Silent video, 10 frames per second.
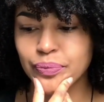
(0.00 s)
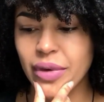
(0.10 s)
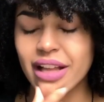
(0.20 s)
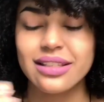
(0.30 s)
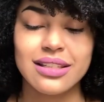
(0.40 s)

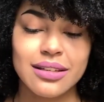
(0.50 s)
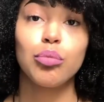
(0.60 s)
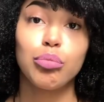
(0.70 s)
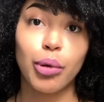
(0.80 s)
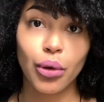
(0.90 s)
But
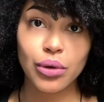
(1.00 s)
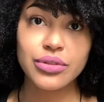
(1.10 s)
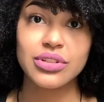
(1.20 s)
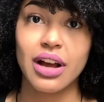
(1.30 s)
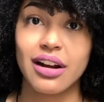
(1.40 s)

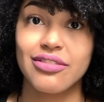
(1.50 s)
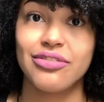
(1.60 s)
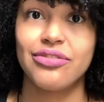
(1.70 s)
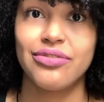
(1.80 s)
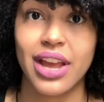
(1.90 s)
bowls are
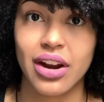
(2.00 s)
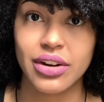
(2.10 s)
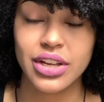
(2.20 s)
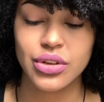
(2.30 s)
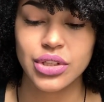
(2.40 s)

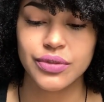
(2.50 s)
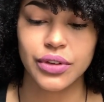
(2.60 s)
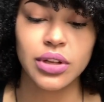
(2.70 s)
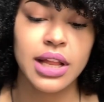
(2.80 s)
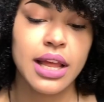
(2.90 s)
very
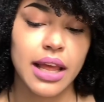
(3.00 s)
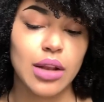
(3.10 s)
useful,